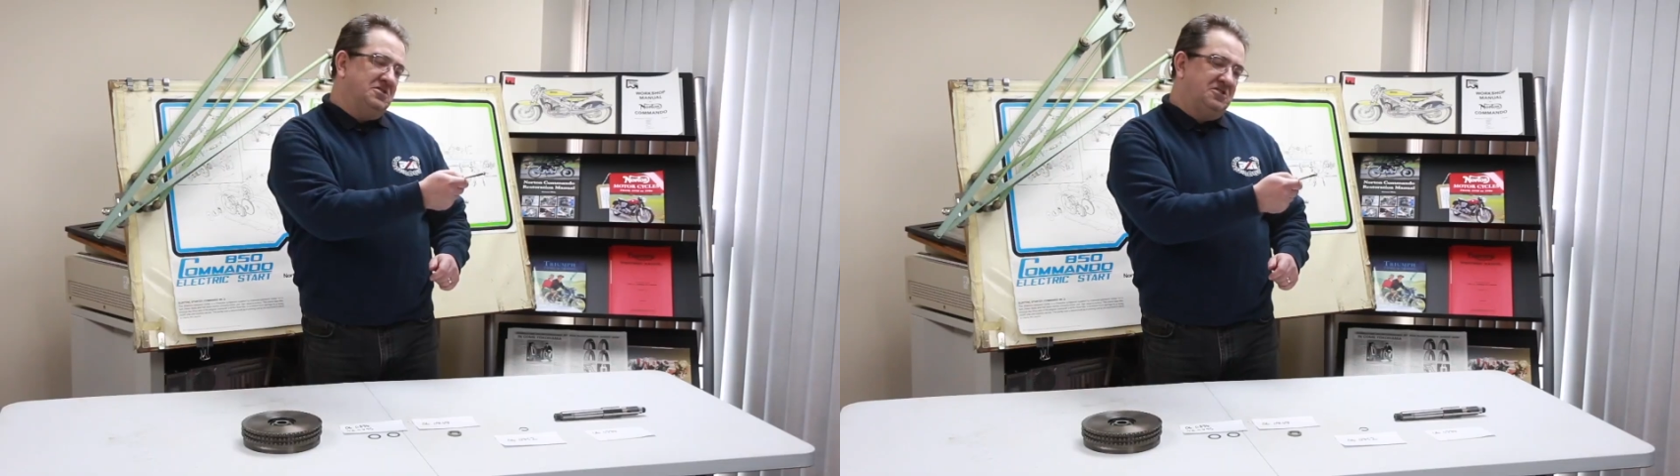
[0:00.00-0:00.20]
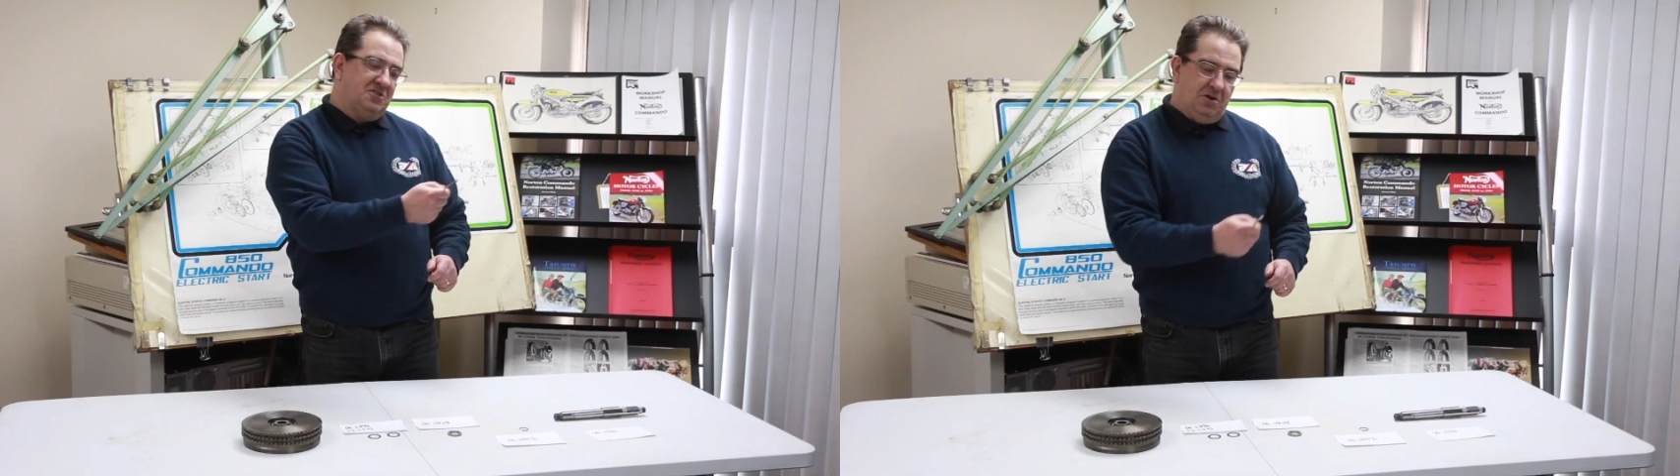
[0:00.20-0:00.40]

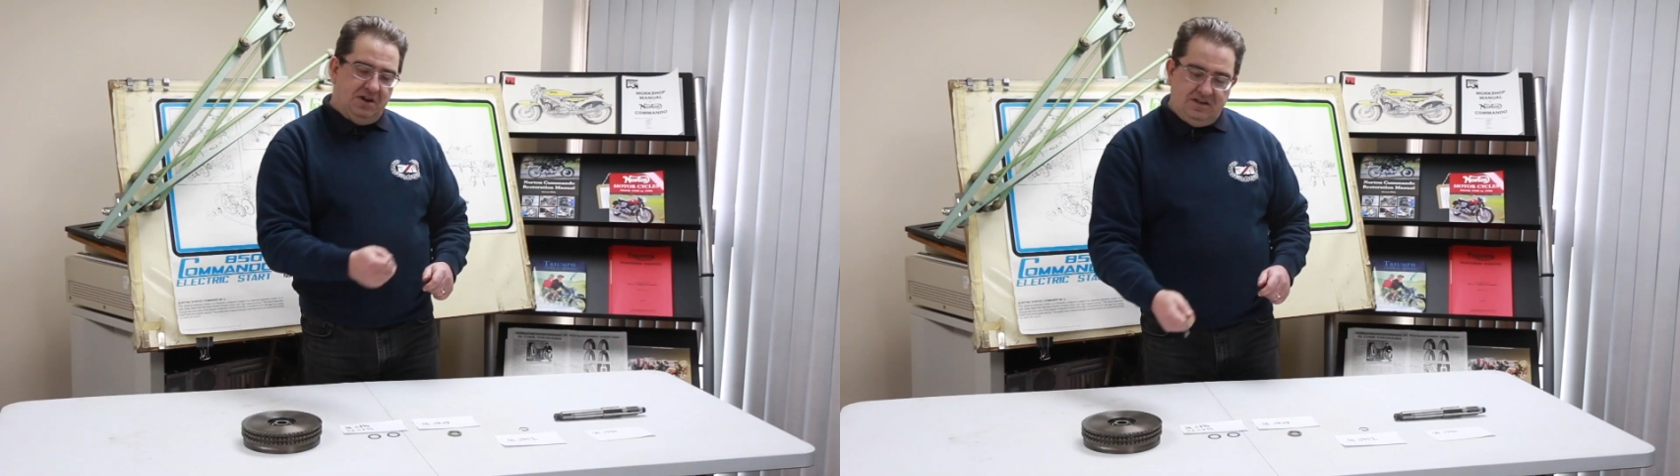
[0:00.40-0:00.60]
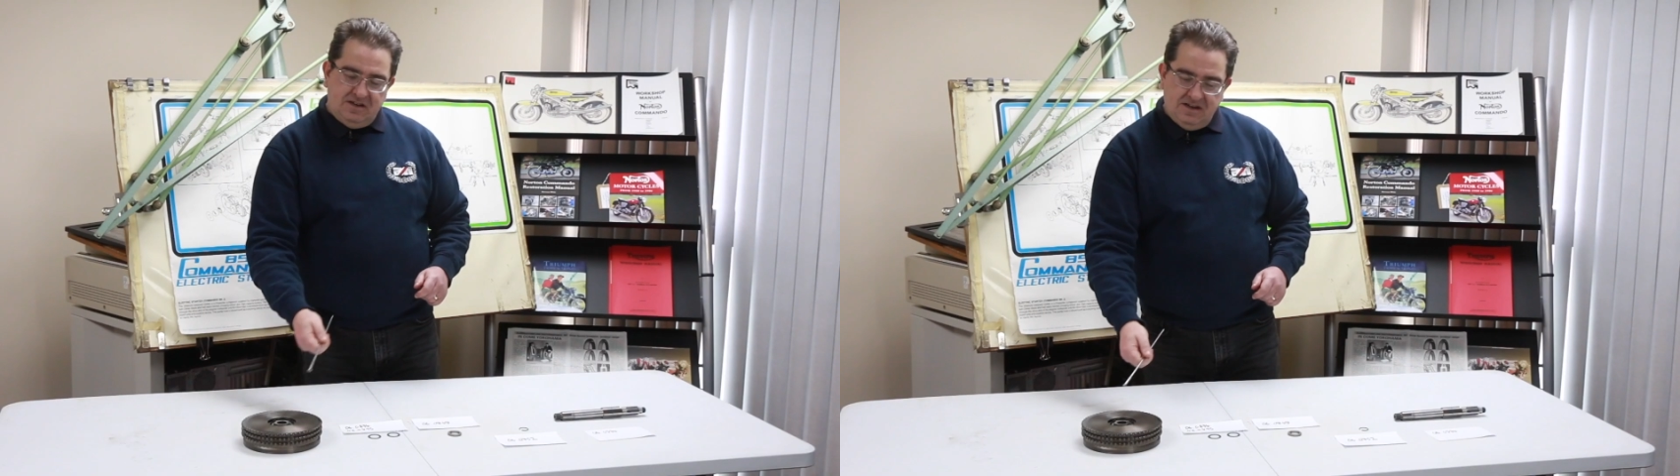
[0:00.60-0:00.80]

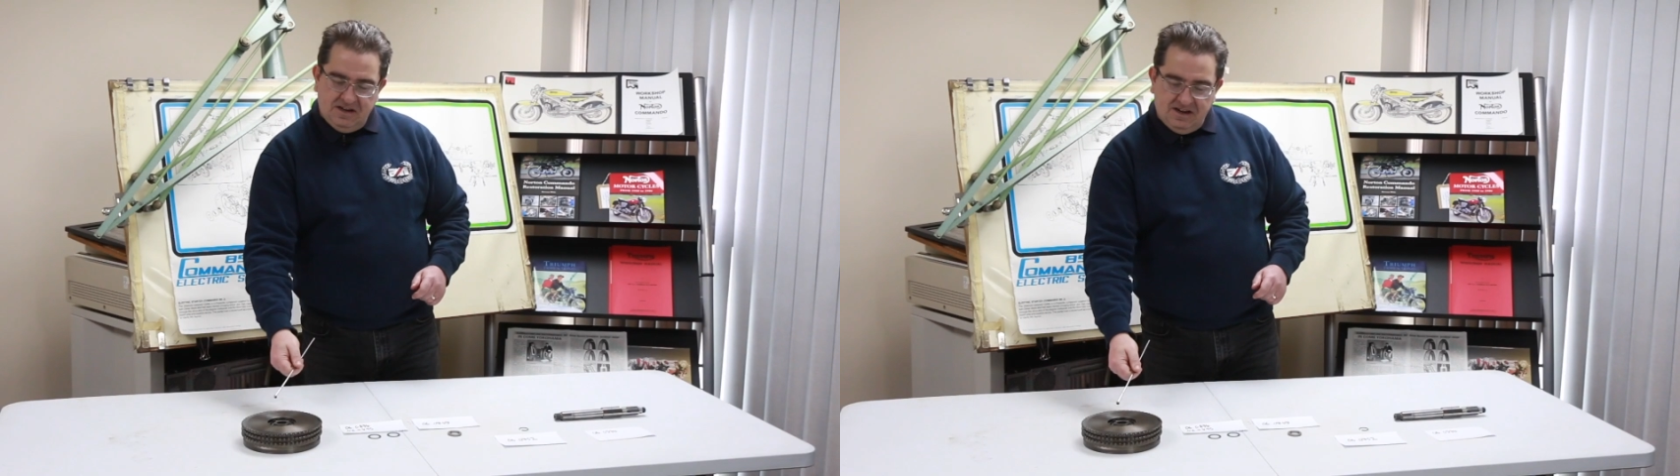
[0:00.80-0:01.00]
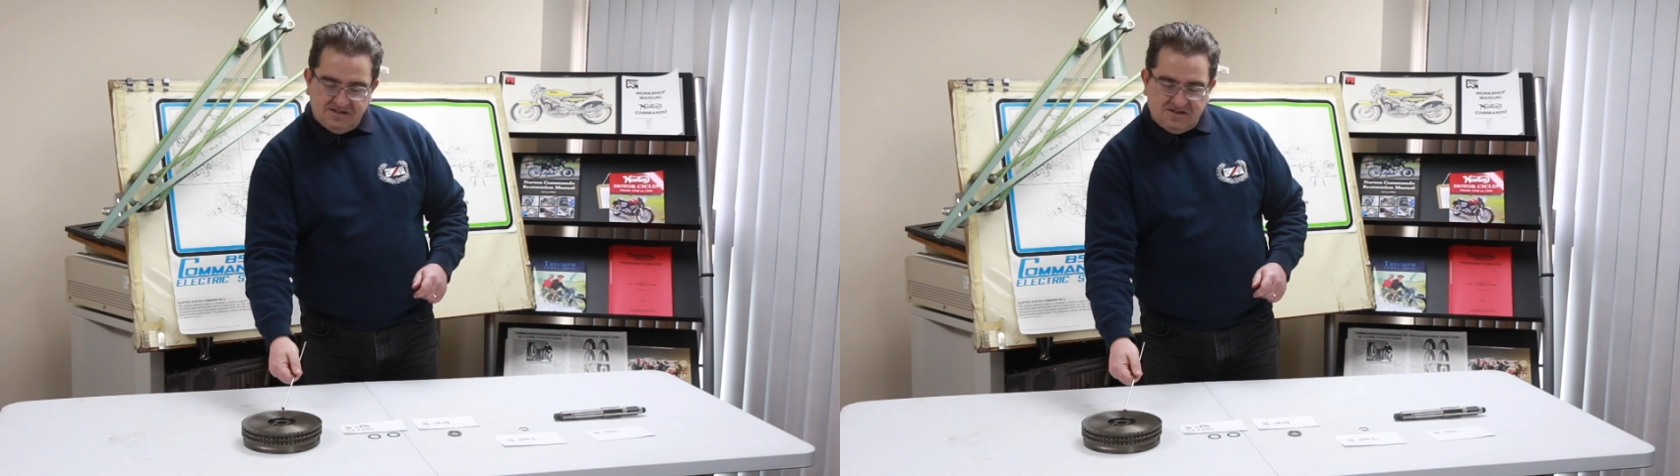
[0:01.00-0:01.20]
side
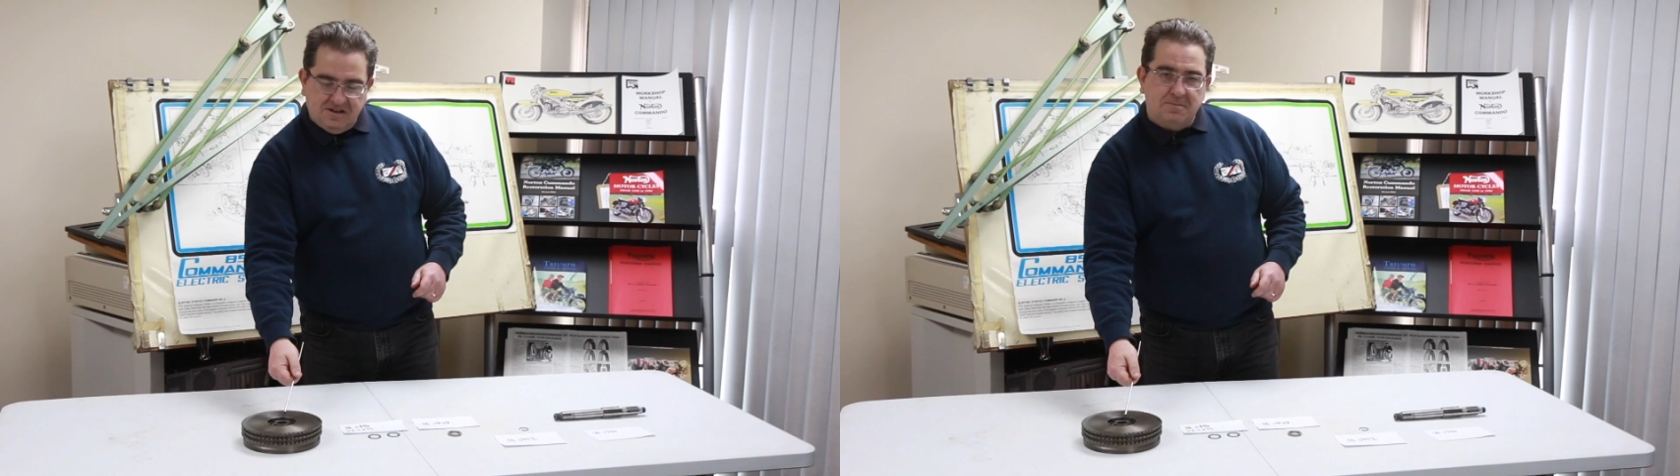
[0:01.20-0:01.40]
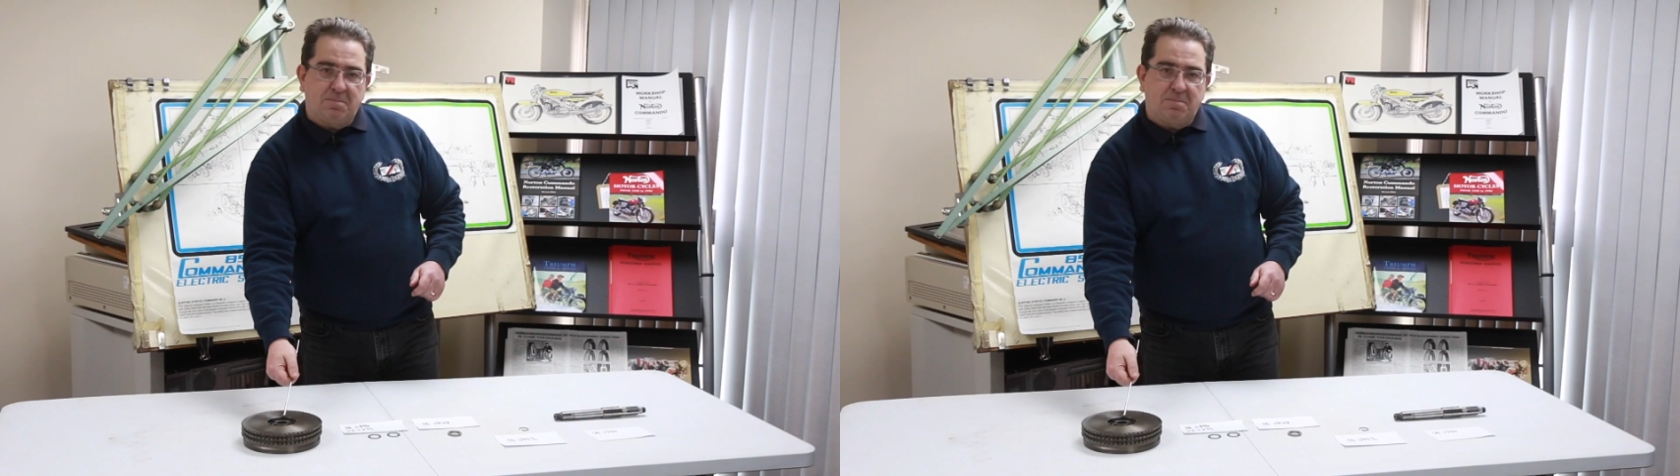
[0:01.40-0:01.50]
and take the